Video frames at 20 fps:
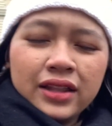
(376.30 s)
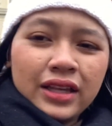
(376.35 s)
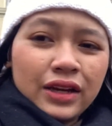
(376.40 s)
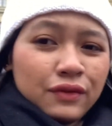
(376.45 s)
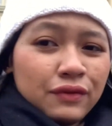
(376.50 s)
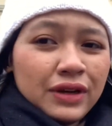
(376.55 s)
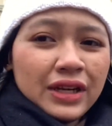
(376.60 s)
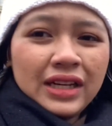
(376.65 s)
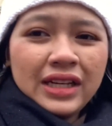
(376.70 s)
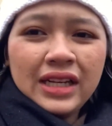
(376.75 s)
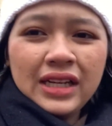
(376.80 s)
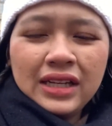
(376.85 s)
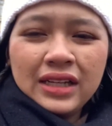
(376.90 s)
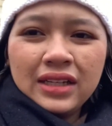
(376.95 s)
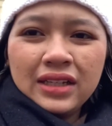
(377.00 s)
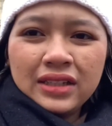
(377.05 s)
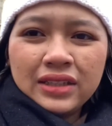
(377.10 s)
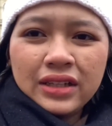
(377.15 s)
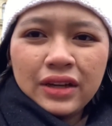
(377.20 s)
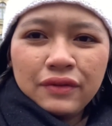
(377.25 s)

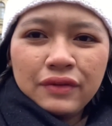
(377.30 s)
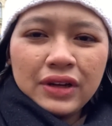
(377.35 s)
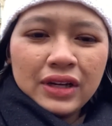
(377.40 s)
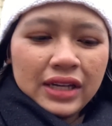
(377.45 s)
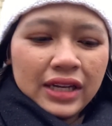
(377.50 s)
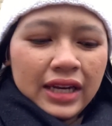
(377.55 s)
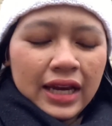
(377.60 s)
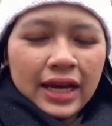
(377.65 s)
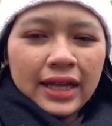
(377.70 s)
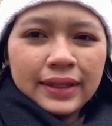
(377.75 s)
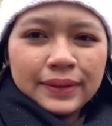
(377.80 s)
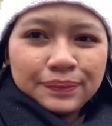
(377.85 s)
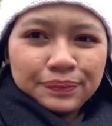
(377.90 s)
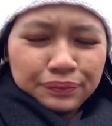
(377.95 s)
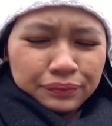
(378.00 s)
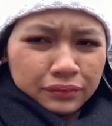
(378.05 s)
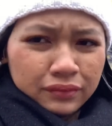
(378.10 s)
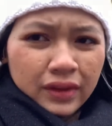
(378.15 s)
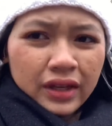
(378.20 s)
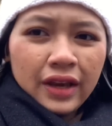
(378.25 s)
really can
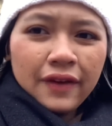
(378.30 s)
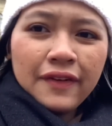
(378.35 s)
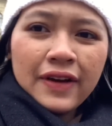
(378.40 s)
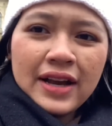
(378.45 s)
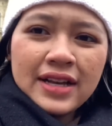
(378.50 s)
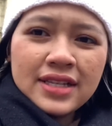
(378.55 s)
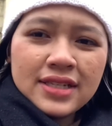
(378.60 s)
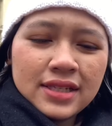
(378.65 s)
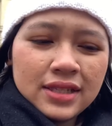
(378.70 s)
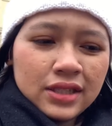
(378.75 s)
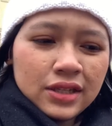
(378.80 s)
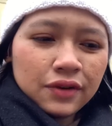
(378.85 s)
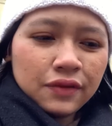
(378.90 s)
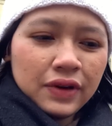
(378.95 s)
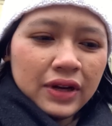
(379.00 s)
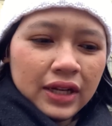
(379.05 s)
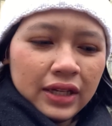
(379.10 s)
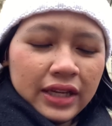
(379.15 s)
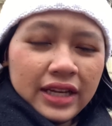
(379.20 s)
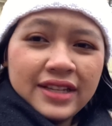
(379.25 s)
give us the
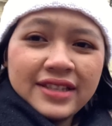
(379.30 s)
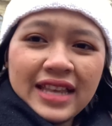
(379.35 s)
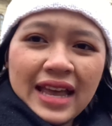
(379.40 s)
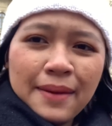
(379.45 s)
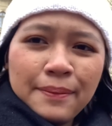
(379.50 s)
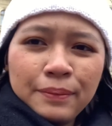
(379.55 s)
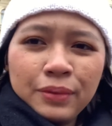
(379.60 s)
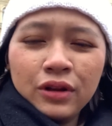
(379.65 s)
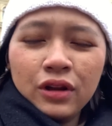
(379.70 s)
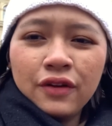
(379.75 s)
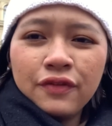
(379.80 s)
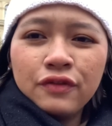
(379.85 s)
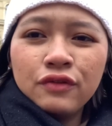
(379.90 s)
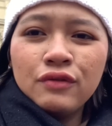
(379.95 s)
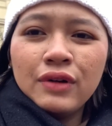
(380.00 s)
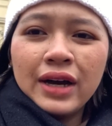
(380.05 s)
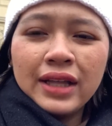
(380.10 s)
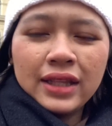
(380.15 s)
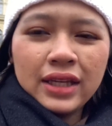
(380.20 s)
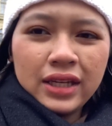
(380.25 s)
real example of
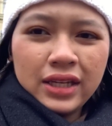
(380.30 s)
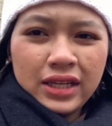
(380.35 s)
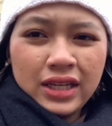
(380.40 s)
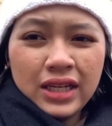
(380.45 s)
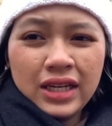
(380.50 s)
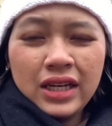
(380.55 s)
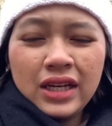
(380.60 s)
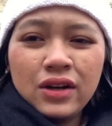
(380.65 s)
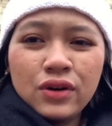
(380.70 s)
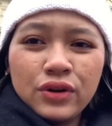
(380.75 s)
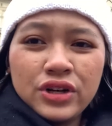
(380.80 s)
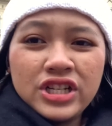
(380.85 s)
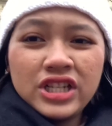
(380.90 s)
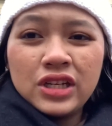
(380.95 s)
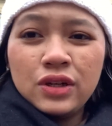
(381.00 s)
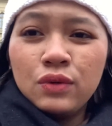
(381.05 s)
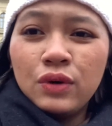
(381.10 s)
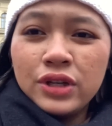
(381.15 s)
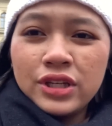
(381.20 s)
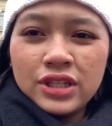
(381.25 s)
what he or
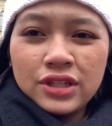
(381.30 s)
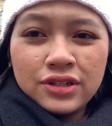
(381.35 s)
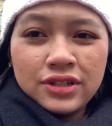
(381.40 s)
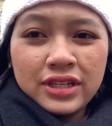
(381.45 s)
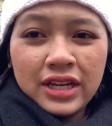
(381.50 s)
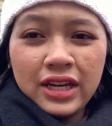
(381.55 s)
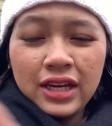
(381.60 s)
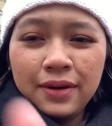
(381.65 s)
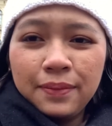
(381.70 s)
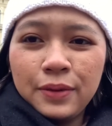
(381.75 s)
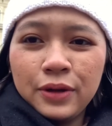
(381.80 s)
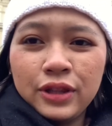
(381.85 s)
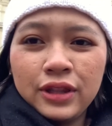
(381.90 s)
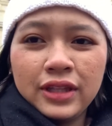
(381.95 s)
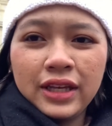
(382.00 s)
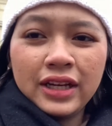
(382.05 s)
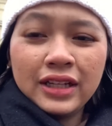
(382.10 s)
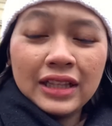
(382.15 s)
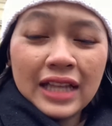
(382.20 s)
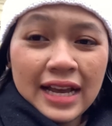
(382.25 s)
she wants to say about
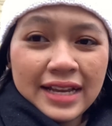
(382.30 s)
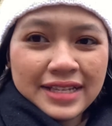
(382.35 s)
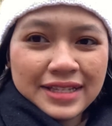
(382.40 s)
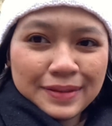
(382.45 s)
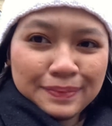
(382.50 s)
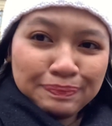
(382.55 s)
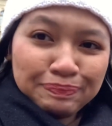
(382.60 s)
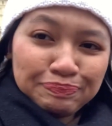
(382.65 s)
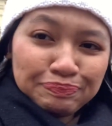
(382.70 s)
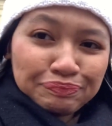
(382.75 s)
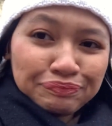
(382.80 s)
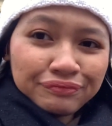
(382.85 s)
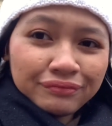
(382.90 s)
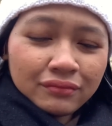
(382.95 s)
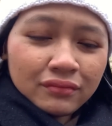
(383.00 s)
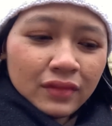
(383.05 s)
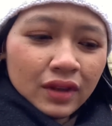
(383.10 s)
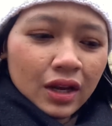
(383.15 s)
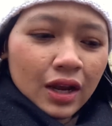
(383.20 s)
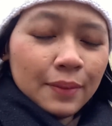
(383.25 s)
the class,
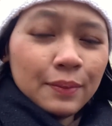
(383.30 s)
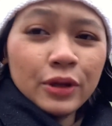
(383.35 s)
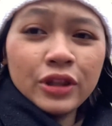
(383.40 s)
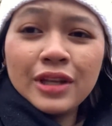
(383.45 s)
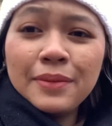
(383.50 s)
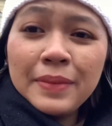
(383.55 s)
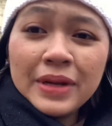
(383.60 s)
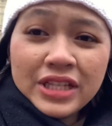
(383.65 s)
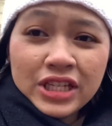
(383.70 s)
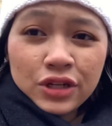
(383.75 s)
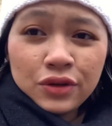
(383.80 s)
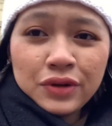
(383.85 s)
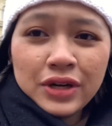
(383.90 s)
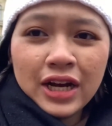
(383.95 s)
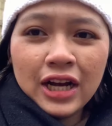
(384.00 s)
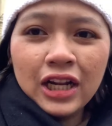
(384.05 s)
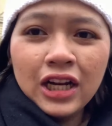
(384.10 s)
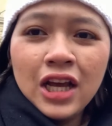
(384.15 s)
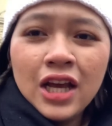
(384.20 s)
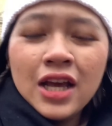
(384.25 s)
about the
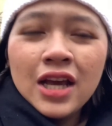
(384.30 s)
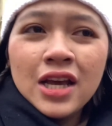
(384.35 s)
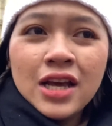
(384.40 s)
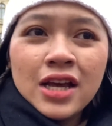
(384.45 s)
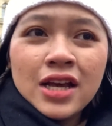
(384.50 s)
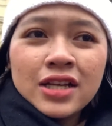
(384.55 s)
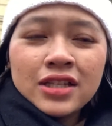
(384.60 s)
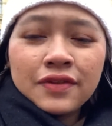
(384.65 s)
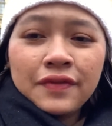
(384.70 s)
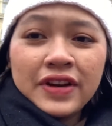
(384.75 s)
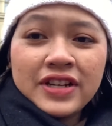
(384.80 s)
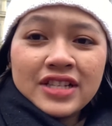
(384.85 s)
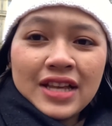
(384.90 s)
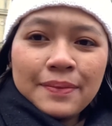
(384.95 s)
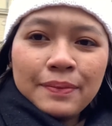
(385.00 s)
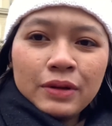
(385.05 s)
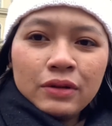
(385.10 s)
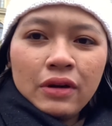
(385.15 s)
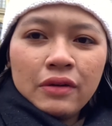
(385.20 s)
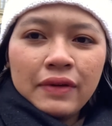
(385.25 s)
material. So for
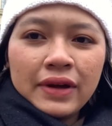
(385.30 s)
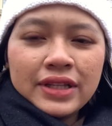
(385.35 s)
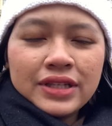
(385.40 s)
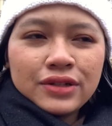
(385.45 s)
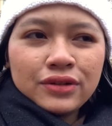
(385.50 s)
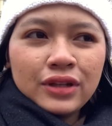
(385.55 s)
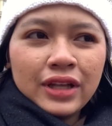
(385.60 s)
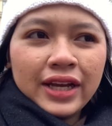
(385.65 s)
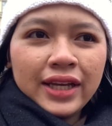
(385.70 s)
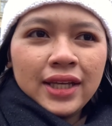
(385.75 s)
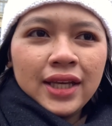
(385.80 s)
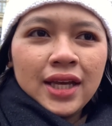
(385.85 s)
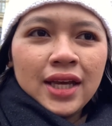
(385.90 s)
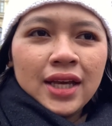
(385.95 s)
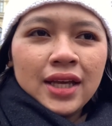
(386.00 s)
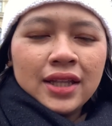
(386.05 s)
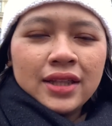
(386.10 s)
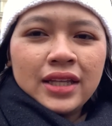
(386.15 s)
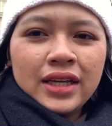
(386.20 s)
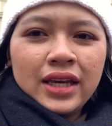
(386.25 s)
example, we went to like
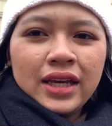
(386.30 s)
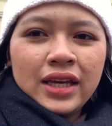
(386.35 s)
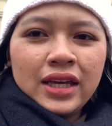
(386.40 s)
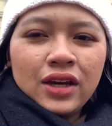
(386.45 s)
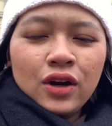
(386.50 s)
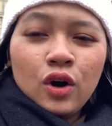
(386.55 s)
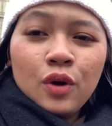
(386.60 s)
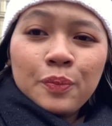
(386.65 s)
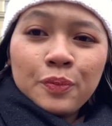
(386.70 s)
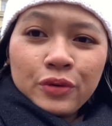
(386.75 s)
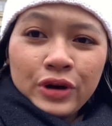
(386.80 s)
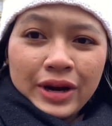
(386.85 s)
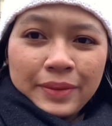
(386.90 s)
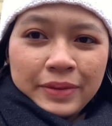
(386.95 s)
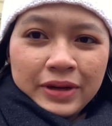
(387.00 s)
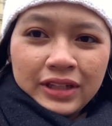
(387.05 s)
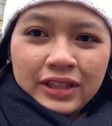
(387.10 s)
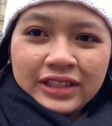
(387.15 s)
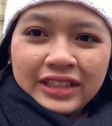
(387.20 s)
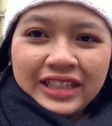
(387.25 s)
the opera
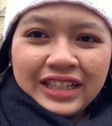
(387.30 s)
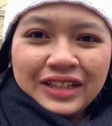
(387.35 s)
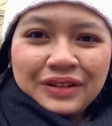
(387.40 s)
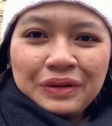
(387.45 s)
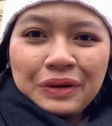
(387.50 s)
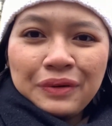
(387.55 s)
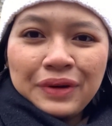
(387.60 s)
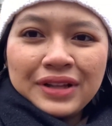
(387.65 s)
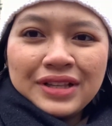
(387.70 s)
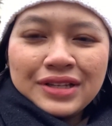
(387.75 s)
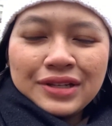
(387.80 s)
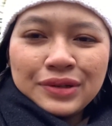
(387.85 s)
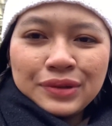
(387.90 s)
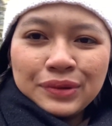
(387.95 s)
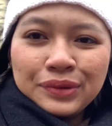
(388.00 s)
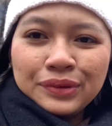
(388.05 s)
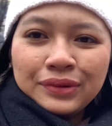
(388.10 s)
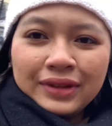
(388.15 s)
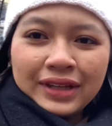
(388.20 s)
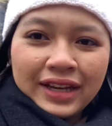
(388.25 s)
building, we went
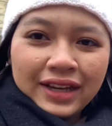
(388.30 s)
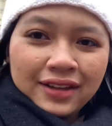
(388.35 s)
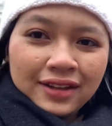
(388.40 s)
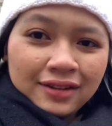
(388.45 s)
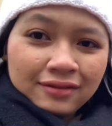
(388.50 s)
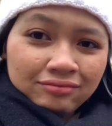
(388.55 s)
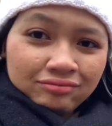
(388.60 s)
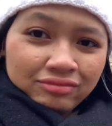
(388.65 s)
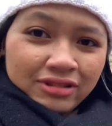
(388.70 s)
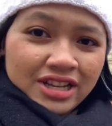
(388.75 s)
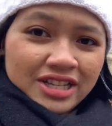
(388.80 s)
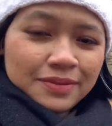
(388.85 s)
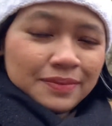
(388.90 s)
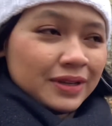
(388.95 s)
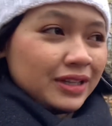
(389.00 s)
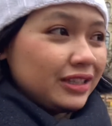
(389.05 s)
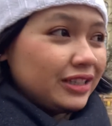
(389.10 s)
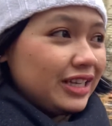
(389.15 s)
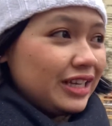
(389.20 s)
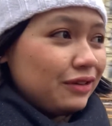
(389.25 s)
to like this
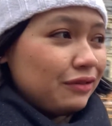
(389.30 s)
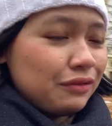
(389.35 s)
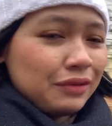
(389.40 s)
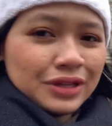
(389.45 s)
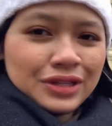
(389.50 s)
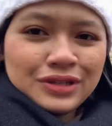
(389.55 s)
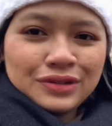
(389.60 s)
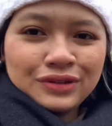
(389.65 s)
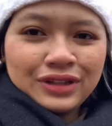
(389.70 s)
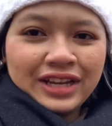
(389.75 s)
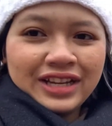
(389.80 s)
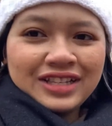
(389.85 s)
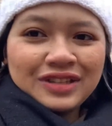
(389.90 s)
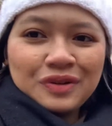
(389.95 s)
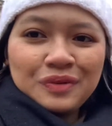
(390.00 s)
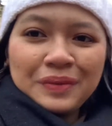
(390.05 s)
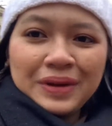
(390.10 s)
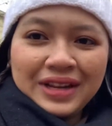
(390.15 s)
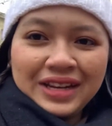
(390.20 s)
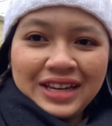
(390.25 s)
building, we went to like
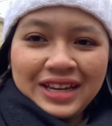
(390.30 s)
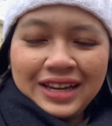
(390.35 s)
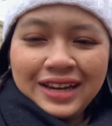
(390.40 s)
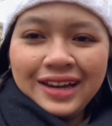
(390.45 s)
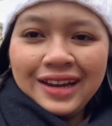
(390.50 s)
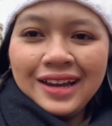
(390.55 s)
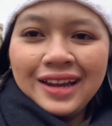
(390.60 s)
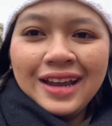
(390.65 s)
so many